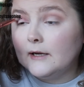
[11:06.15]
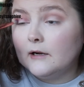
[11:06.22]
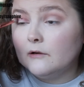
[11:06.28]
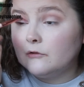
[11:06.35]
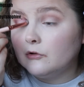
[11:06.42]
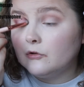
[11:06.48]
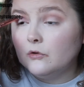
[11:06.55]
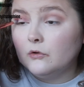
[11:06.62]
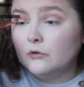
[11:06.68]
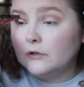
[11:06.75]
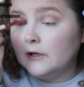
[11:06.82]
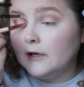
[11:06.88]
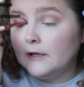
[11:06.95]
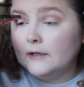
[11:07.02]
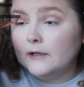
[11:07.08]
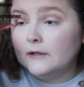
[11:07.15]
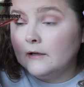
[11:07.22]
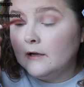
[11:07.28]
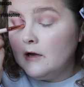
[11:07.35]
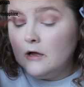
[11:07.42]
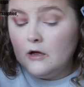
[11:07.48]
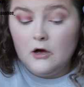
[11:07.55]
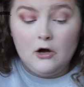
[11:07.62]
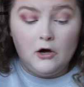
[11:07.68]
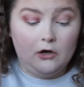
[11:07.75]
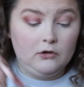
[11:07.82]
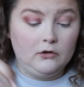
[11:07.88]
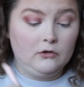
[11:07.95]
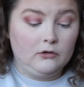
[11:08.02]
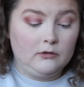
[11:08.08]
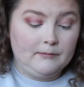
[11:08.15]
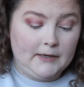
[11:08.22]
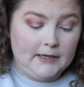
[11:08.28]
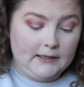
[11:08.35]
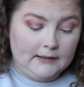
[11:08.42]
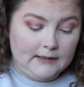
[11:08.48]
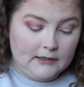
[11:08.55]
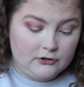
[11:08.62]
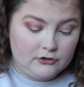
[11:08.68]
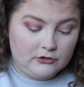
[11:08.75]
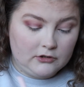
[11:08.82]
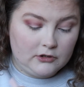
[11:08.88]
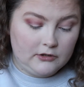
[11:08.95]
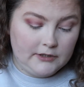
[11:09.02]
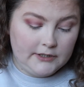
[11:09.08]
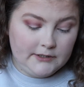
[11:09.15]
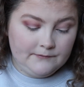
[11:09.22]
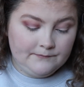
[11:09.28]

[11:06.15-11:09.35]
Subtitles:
outer corner and then along my lash line.